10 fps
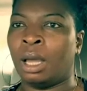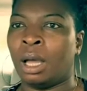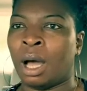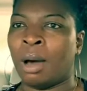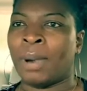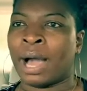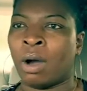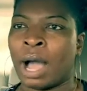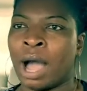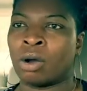
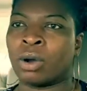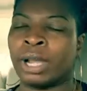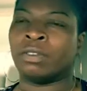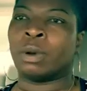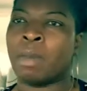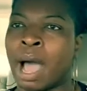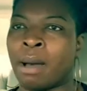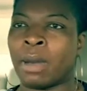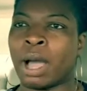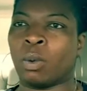about how great of a
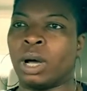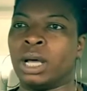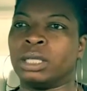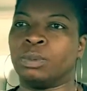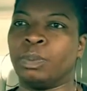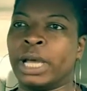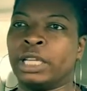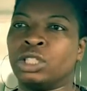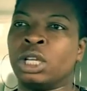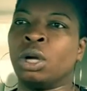mom I was,
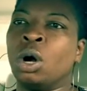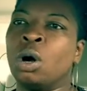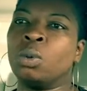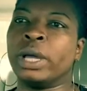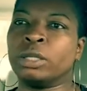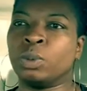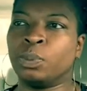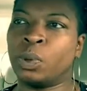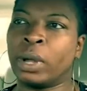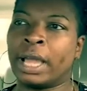but she always would
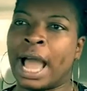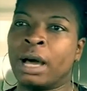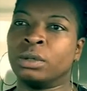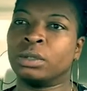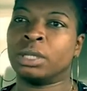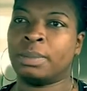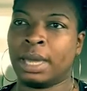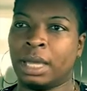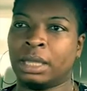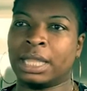point out to
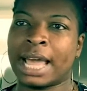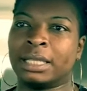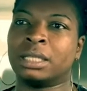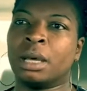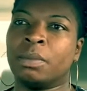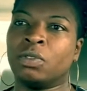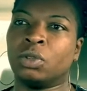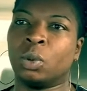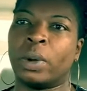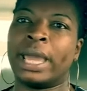me that some of
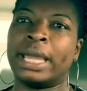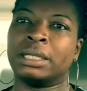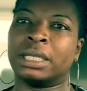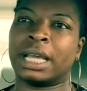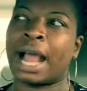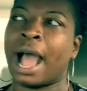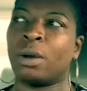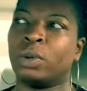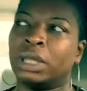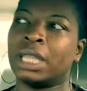the ways that I
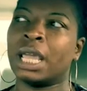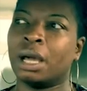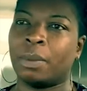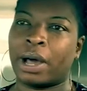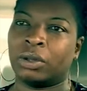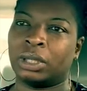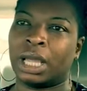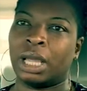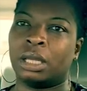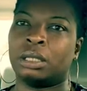would think about
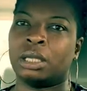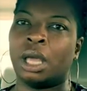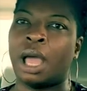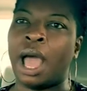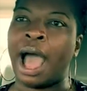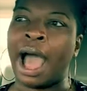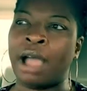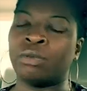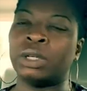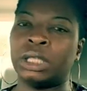things, I
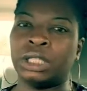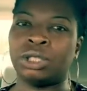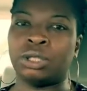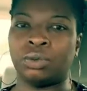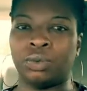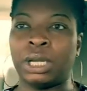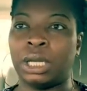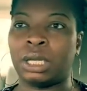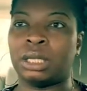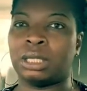really should
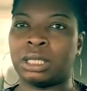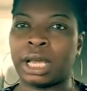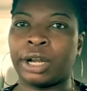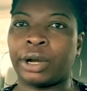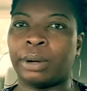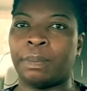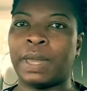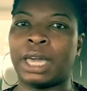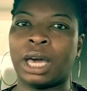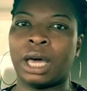reconsider,
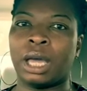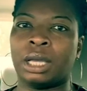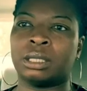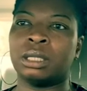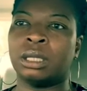because